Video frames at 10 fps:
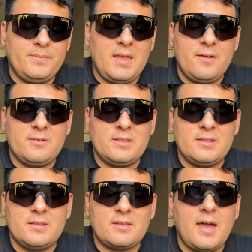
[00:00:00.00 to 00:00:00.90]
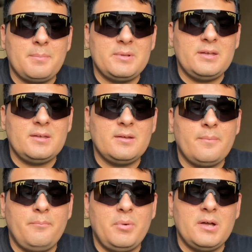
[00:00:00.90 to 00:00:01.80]
everything that's happening.
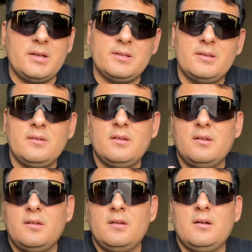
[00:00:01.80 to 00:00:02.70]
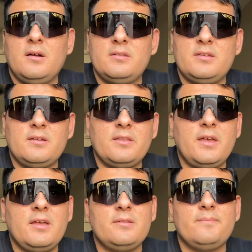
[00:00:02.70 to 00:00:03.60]
But until
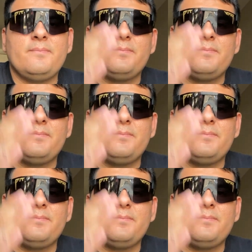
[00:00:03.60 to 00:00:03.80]
then,